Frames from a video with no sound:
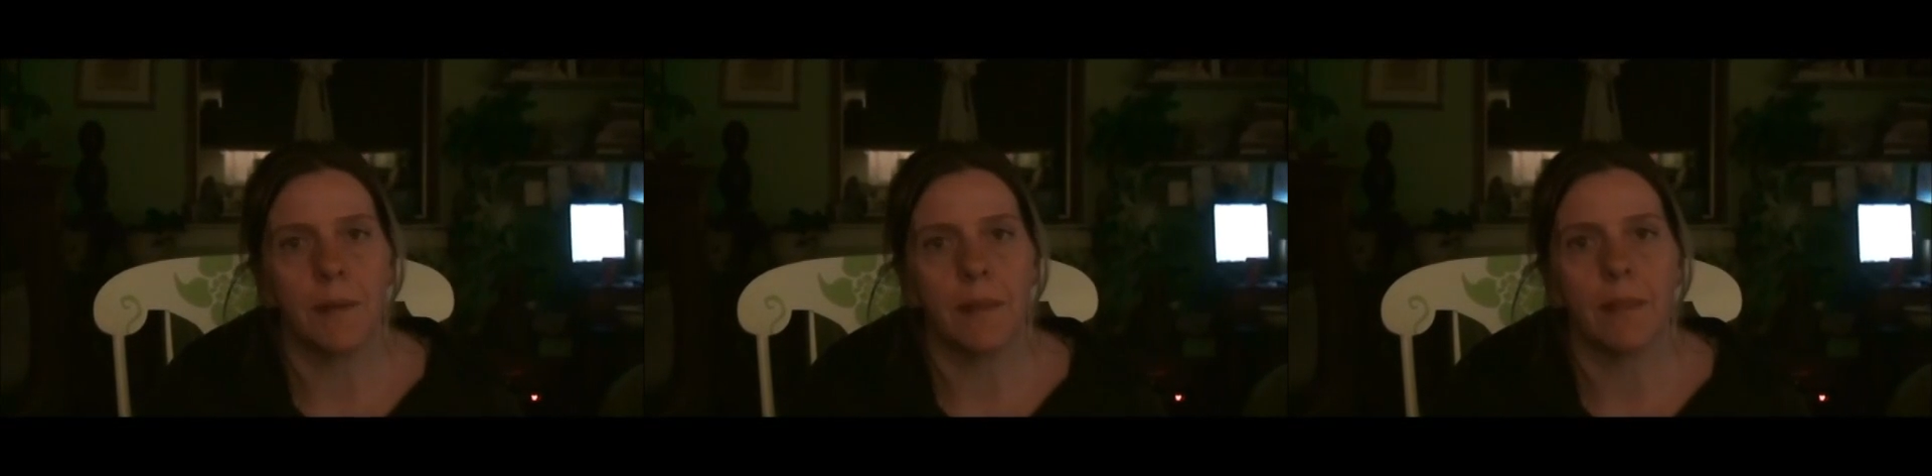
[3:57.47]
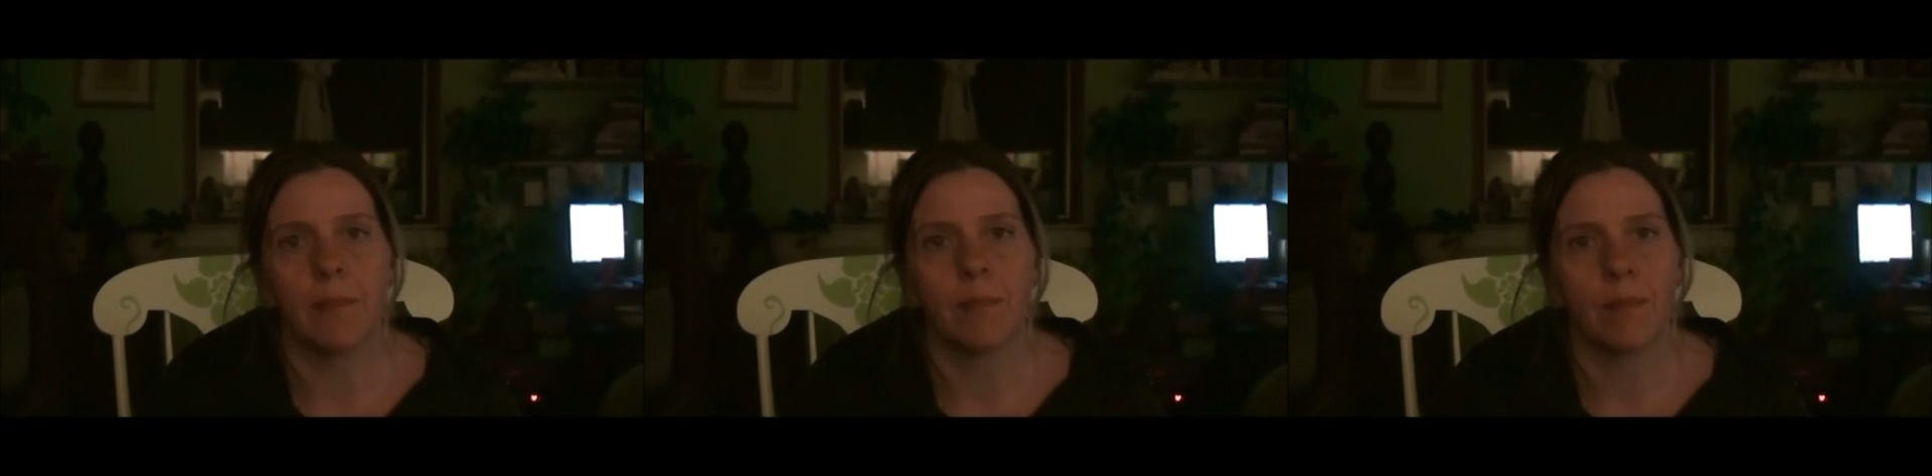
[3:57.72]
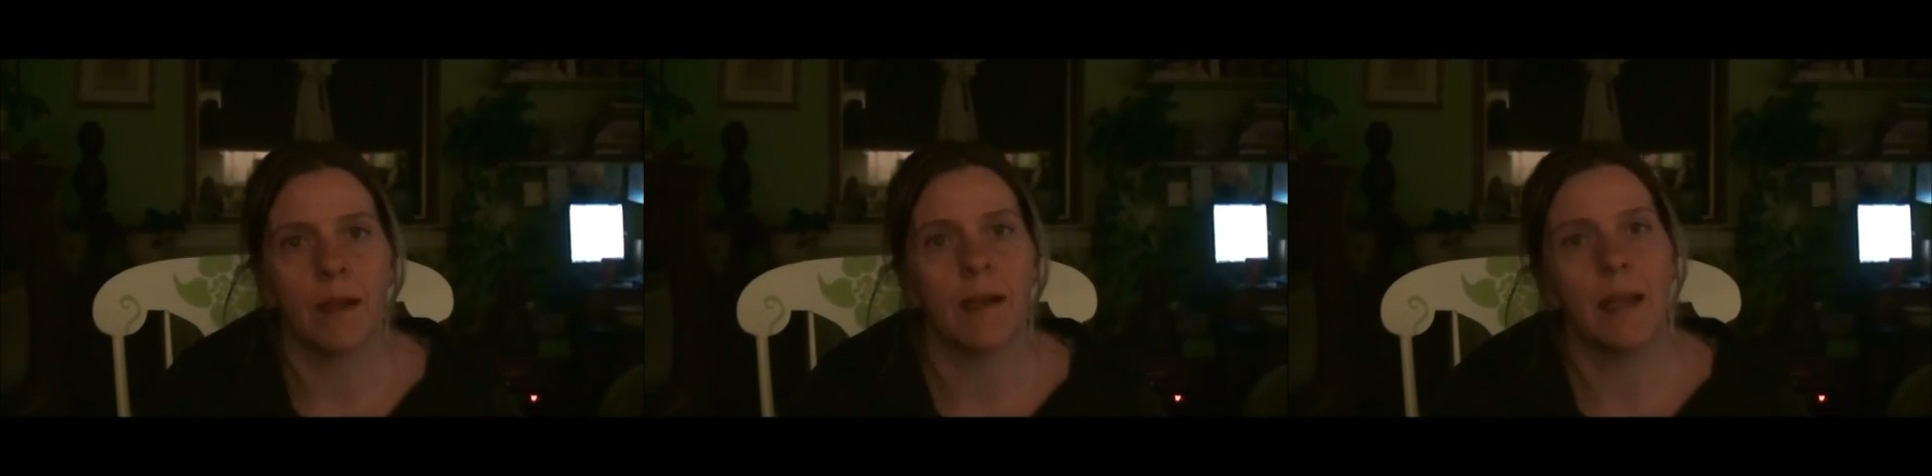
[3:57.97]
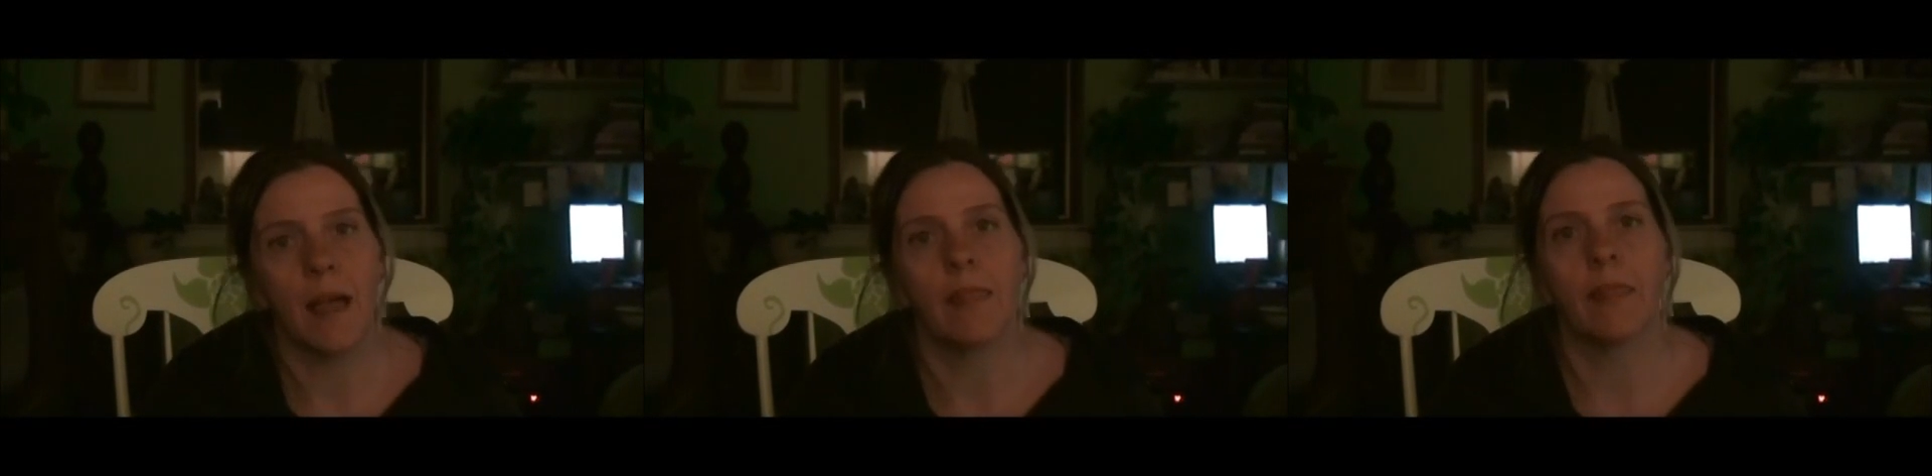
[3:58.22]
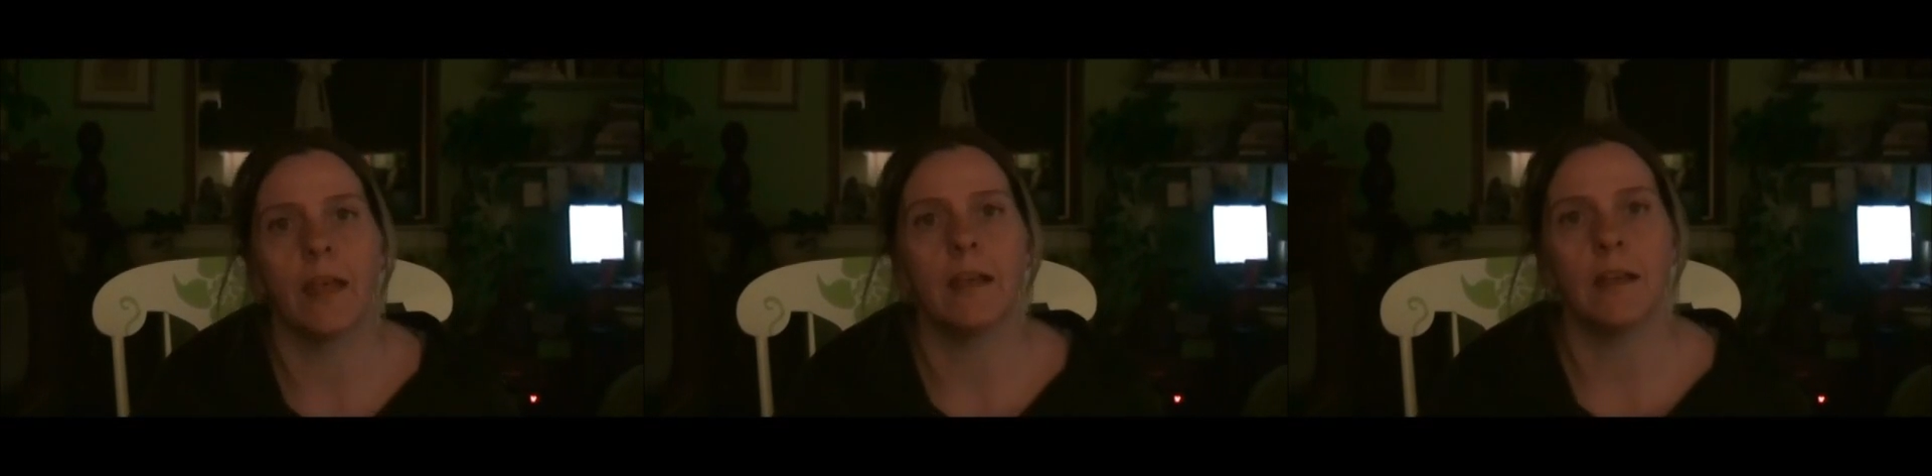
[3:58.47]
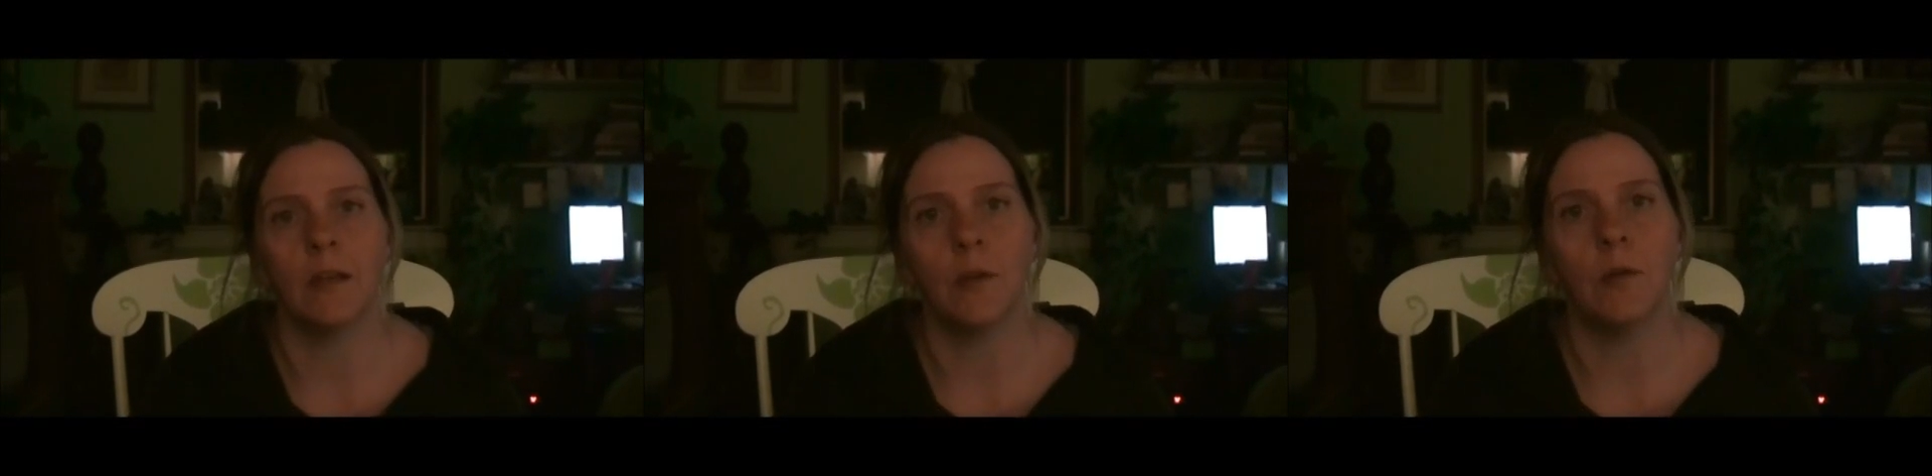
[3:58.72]
And again,
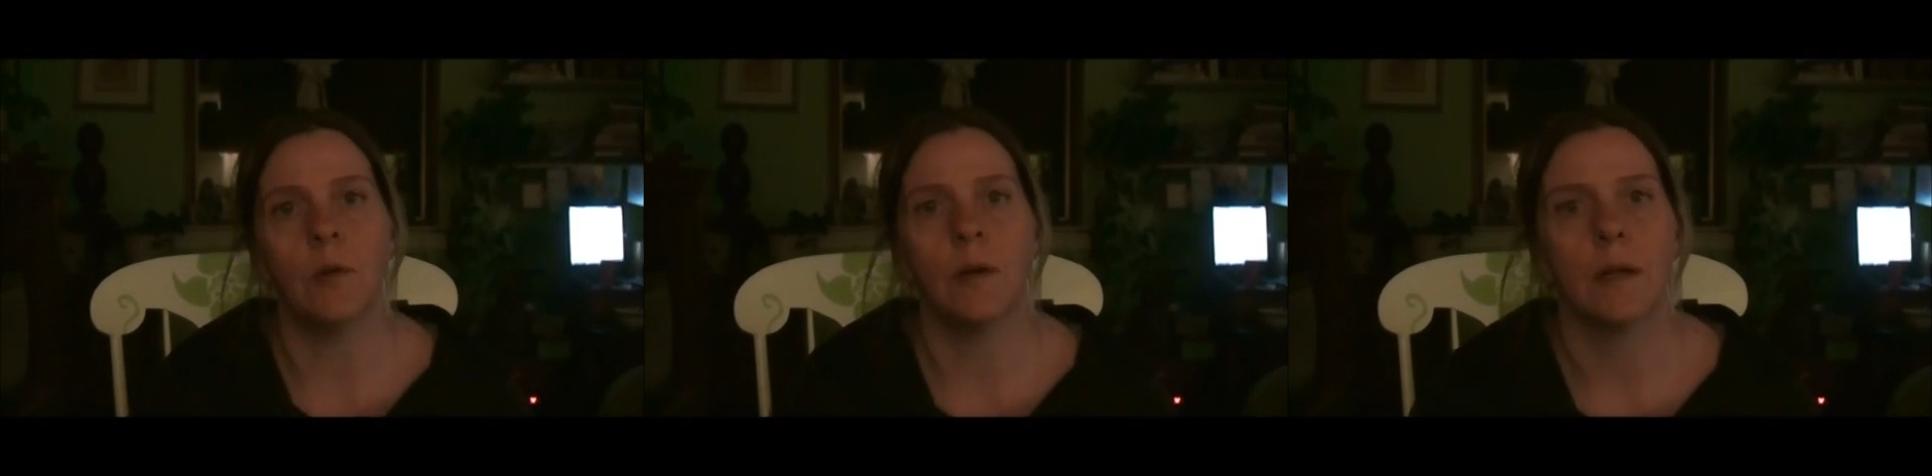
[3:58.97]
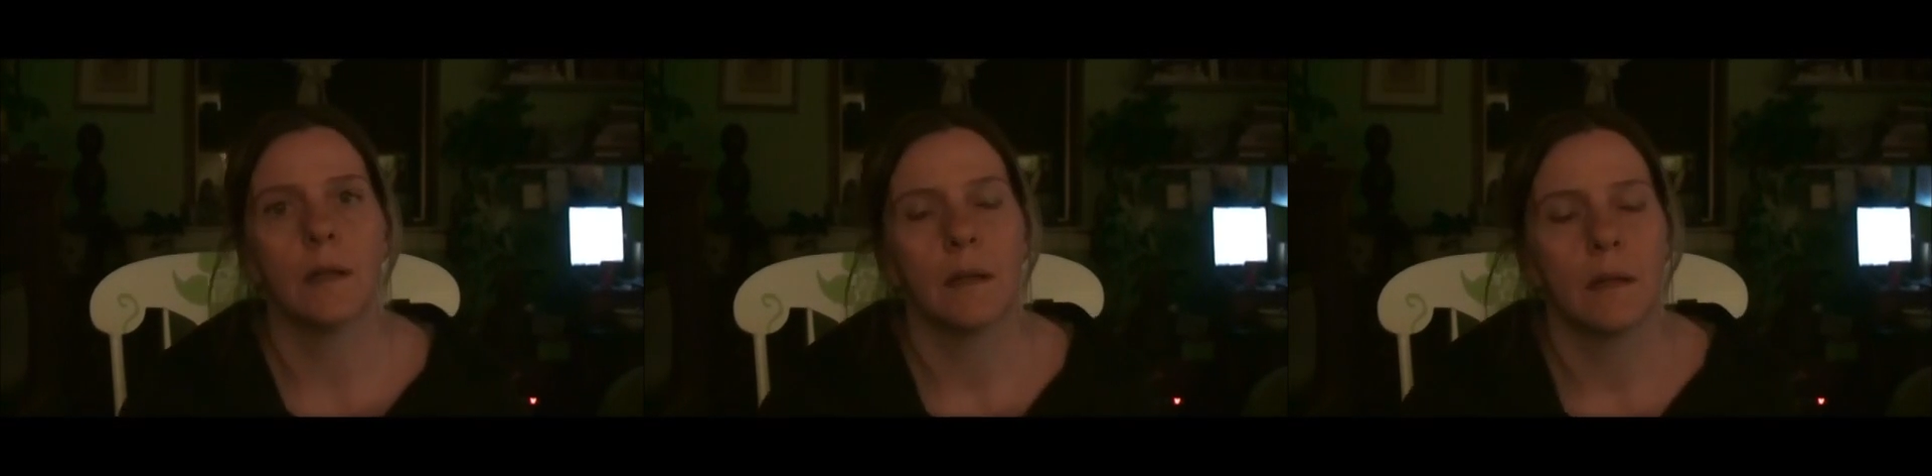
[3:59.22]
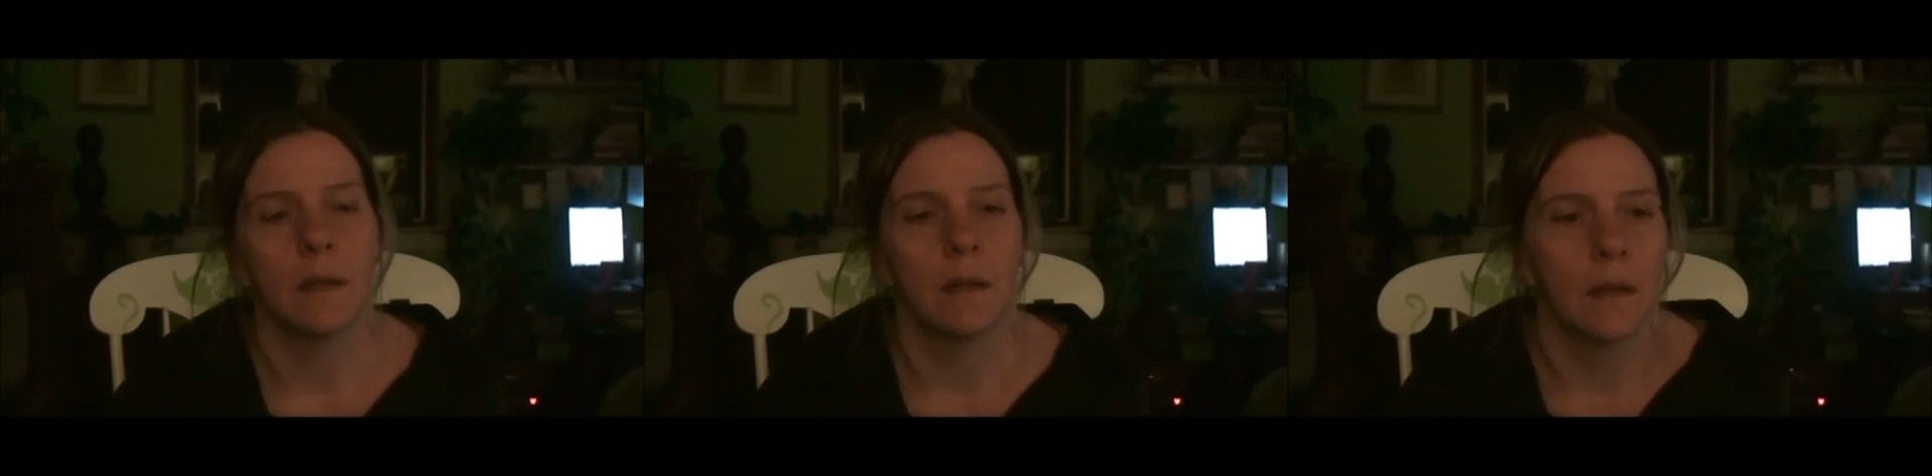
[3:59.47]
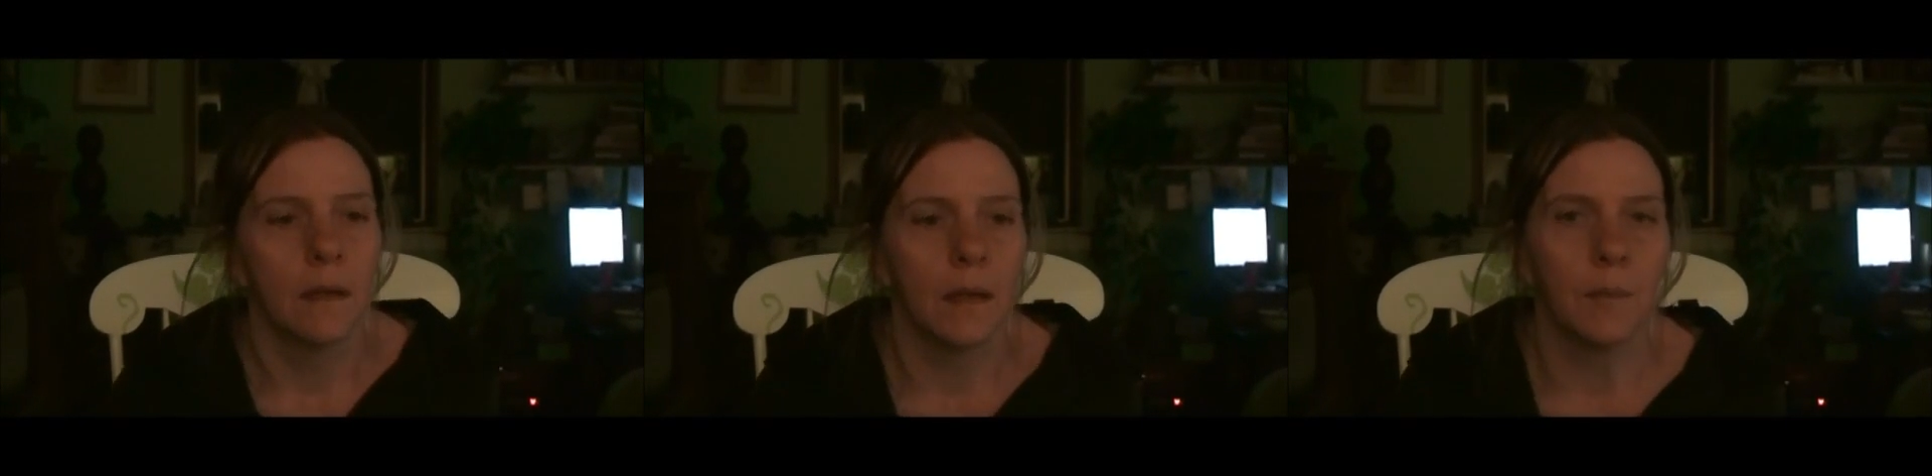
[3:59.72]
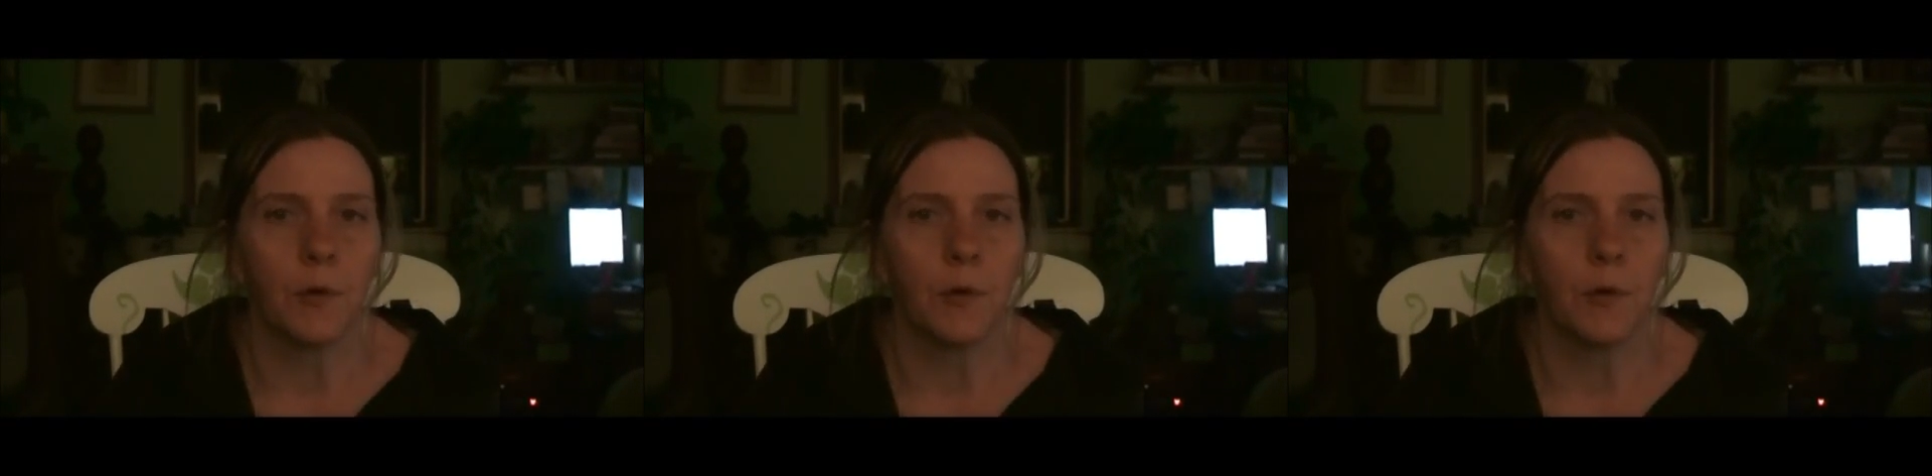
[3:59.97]
thank you and